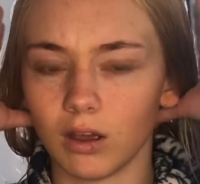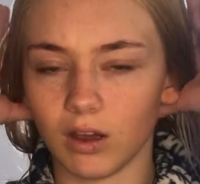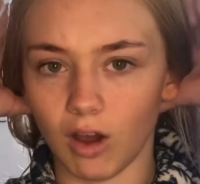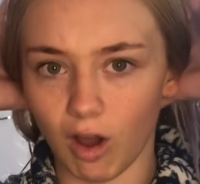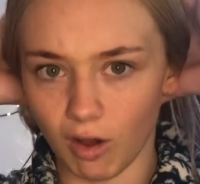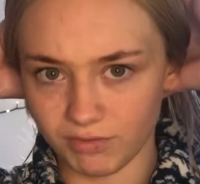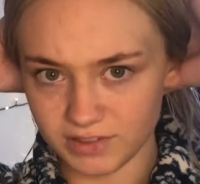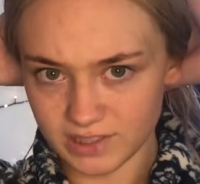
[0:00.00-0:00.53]

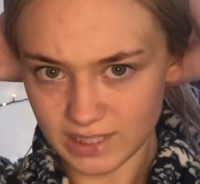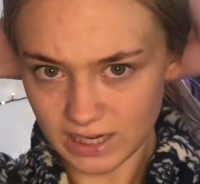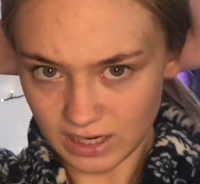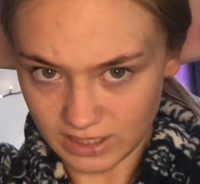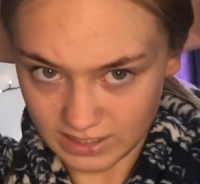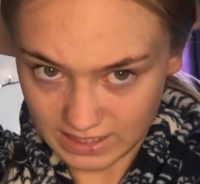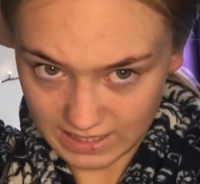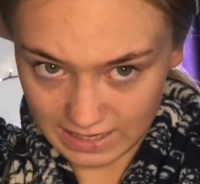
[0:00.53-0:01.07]
Obviously I
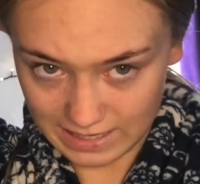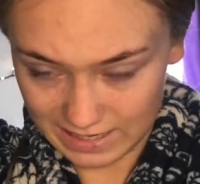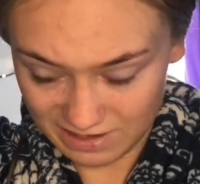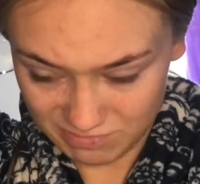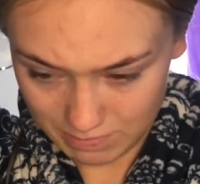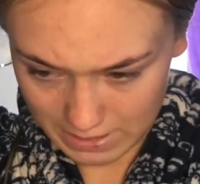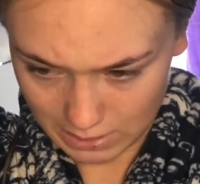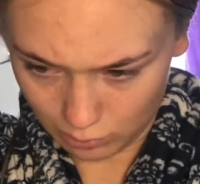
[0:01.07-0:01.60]
did, leave
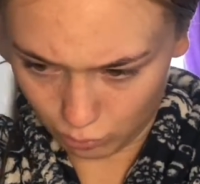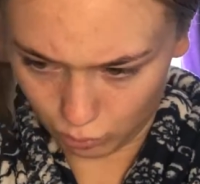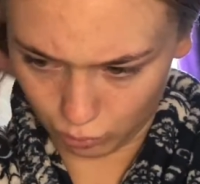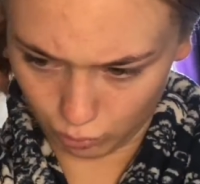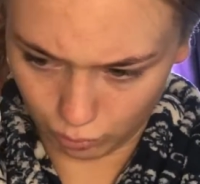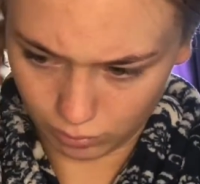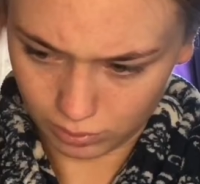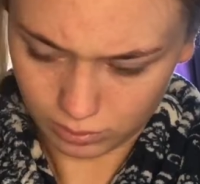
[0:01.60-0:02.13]
me alone.